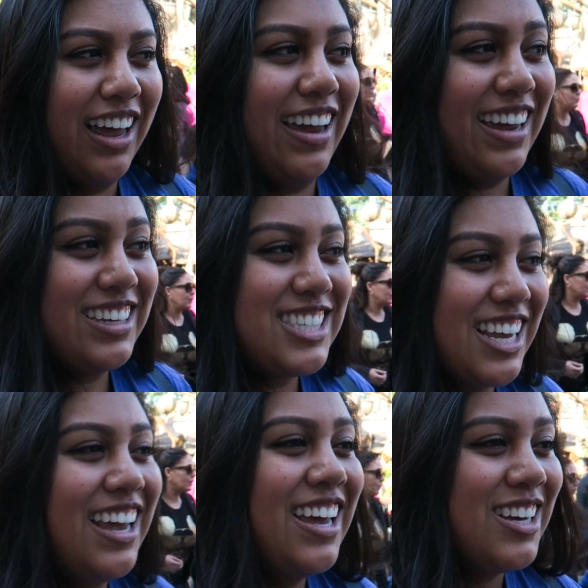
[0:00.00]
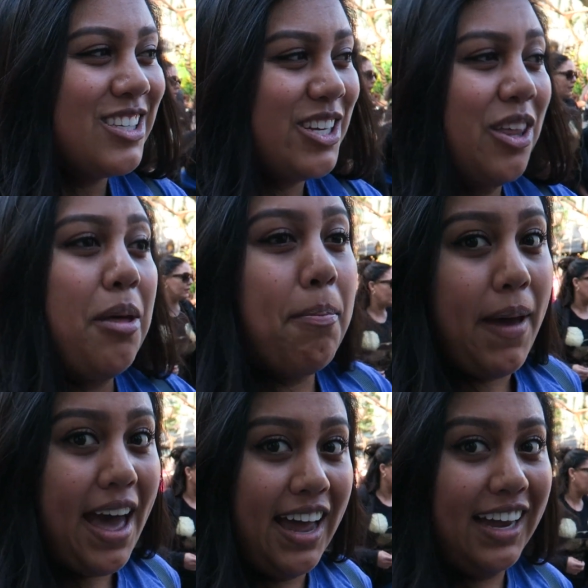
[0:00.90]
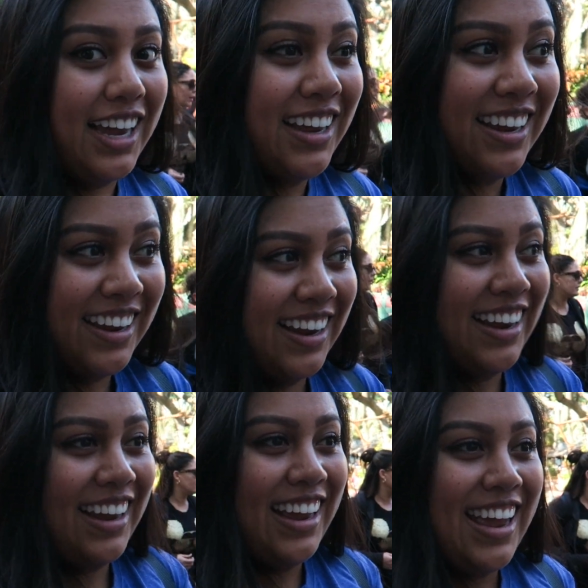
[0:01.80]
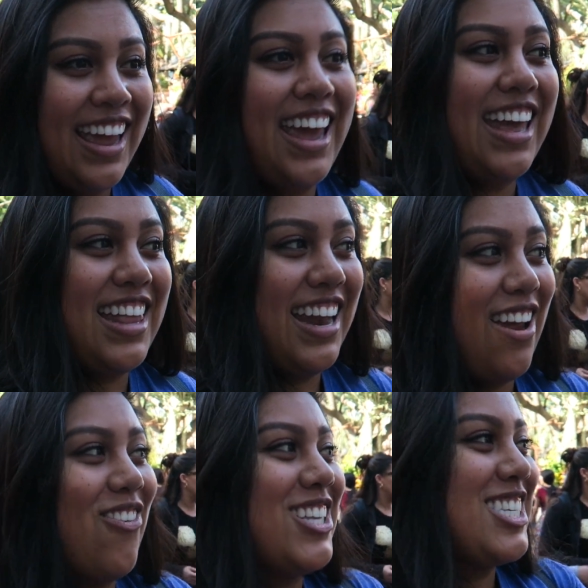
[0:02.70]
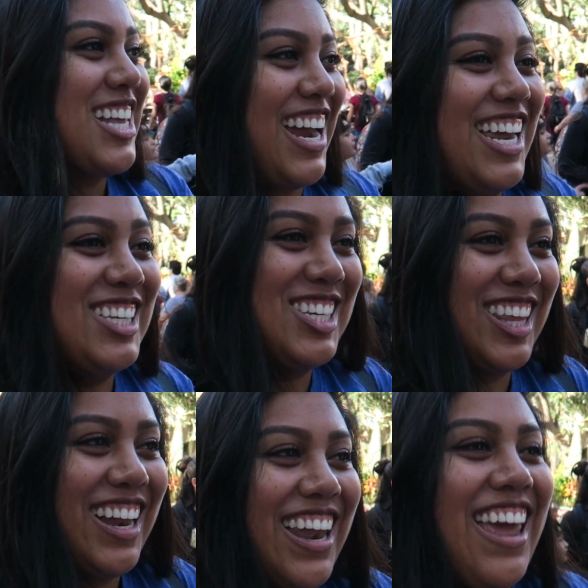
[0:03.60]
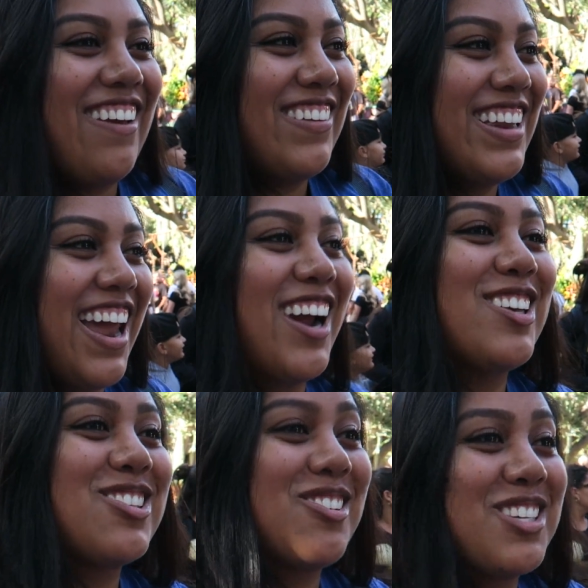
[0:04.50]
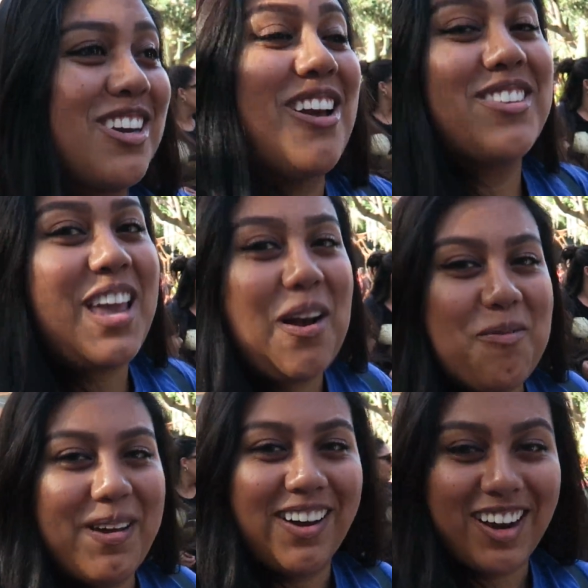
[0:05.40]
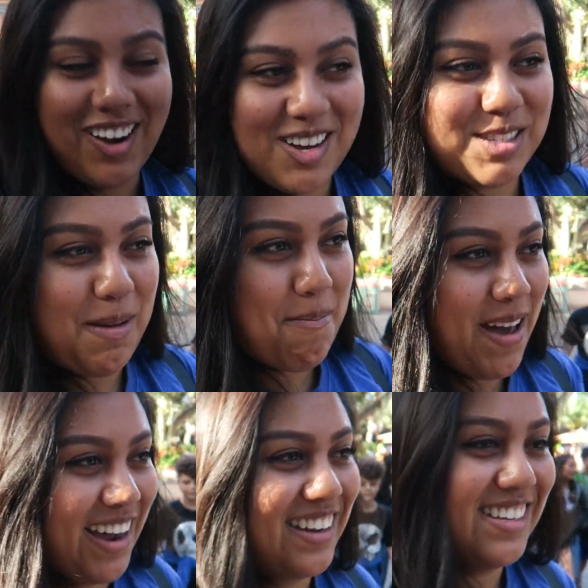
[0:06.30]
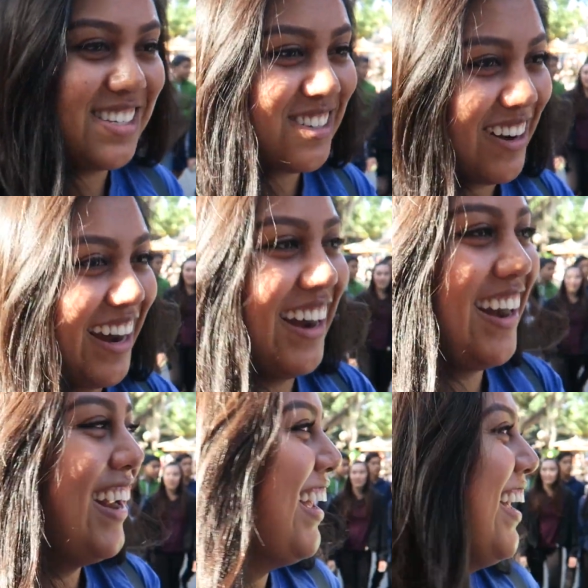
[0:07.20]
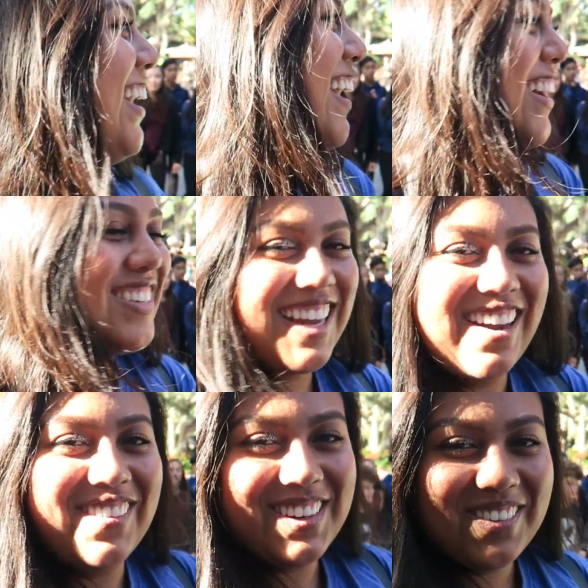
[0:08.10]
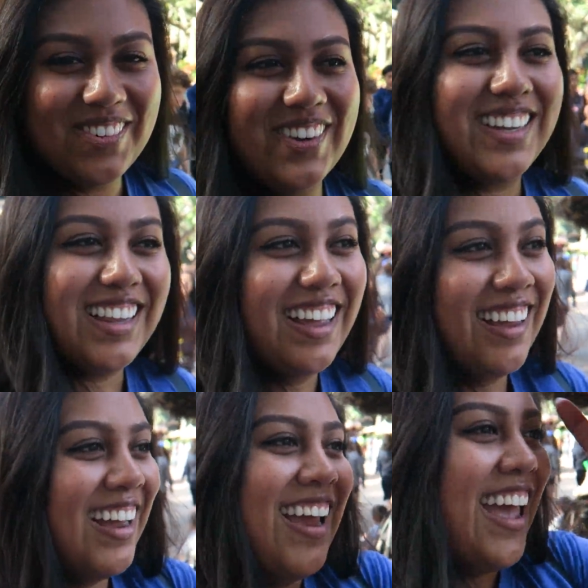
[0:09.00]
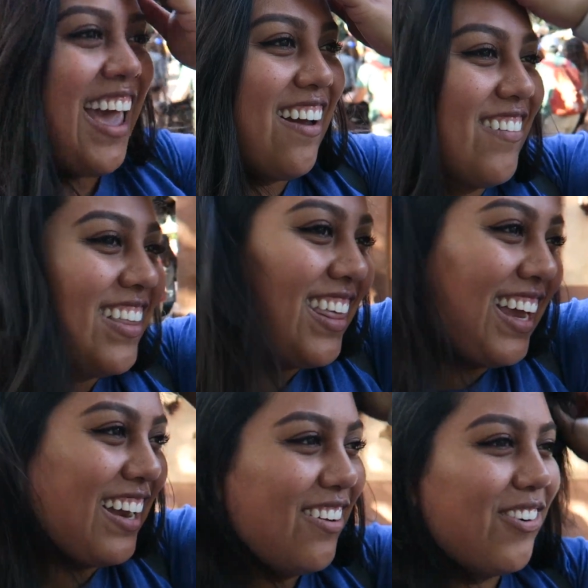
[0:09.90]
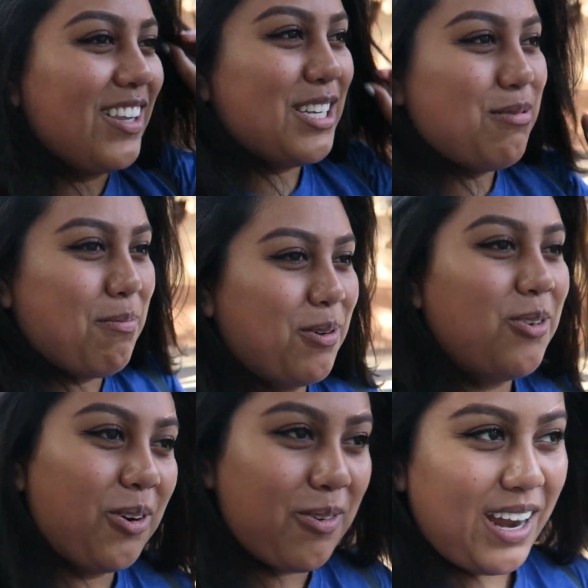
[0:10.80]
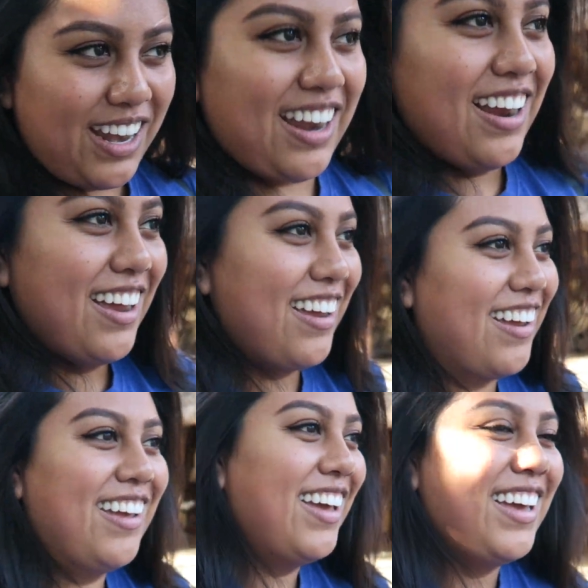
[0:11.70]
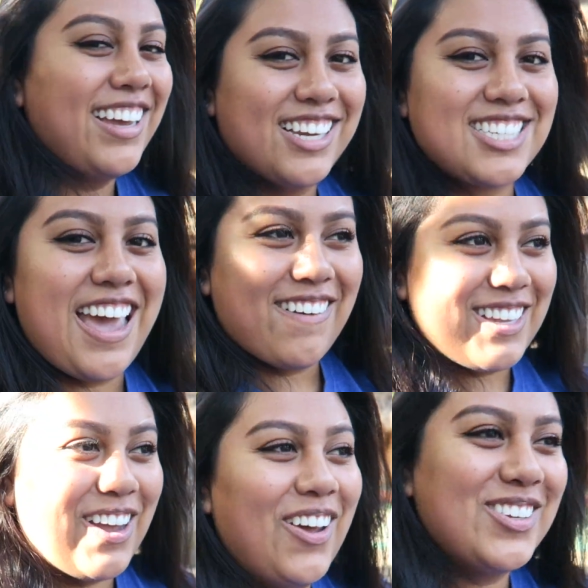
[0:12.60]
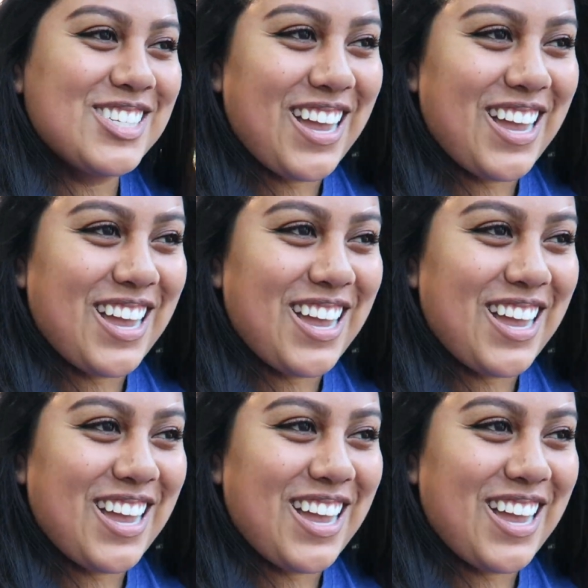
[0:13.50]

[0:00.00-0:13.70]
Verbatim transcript: legs to the back. And then it went sliding to the left and I got so scared. I was like, oh my god, I lost my bag in this ride. I was like, I'm gonna ruin everything for these people who are waiting because I have to